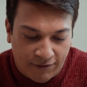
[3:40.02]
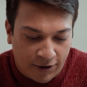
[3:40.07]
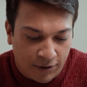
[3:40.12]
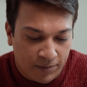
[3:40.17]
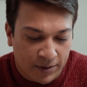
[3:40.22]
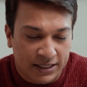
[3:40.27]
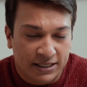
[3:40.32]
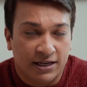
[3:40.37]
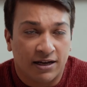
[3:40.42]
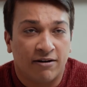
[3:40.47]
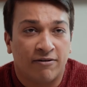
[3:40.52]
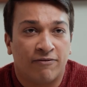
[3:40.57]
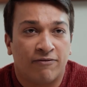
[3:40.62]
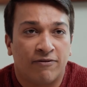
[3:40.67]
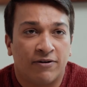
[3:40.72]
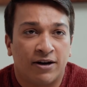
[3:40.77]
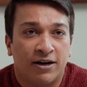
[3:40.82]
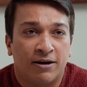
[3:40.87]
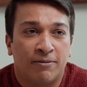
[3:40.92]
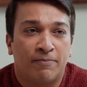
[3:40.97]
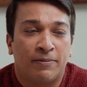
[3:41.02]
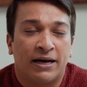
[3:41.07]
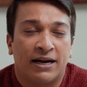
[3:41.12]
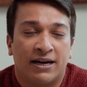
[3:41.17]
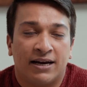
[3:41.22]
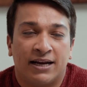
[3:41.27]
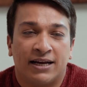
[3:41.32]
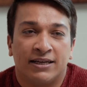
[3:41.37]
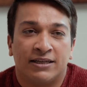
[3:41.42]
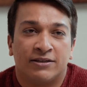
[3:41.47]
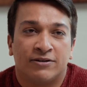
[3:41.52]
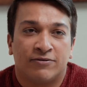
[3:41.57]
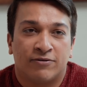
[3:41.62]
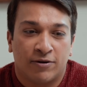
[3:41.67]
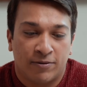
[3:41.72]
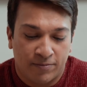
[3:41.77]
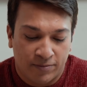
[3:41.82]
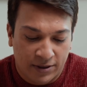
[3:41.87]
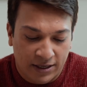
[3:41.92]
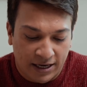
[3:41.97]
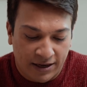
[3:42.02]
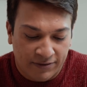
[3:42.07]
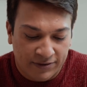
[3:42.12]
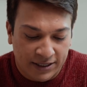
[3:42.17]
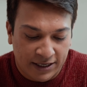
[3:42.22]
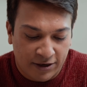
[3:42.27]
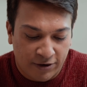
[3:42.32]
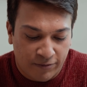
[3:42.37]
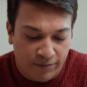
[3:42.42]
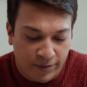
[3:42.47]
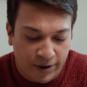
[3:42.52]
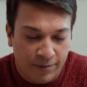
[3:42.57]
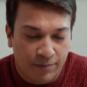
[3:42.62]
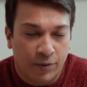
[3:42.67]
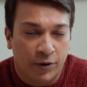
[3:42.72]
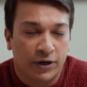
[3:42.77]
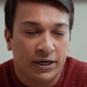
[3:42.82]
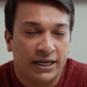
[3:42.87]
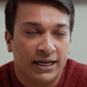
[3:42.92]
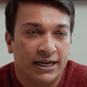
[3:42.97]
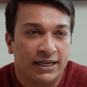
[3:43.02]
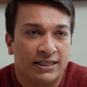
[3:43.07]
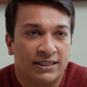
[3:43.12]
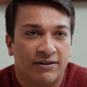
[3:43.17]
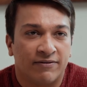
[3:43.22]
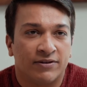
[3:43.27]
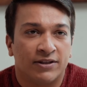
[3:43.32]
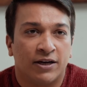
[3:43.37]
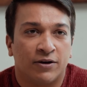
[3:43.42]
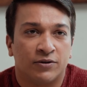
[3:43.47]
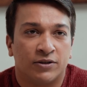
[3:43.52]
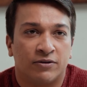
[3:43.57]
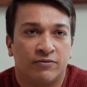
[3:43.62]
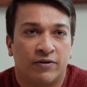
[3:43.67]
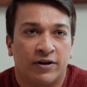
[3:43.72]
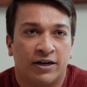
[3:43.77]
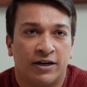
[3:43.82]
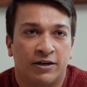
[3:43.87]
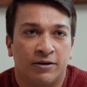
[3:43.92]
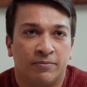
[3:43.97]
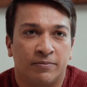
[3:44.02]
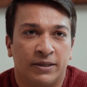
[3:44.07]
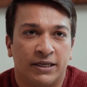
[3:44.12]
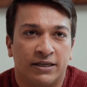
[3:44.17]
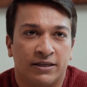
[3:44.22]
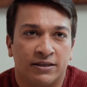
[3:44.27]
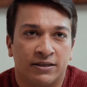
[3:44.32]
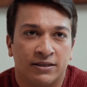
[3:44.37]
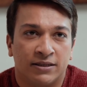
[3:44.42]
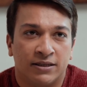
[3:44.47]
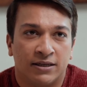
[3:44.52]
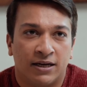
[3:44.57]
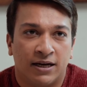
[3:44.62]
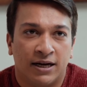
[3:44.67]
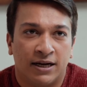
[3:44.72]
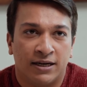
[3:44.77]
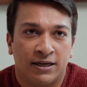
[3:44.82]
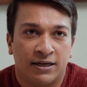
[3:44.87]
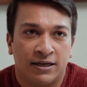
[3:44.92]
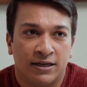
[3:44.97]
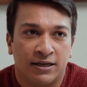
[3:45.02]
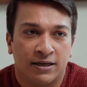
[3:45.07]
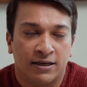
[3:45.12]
found myself paralyzed from the left side of my body at 7,100 meters and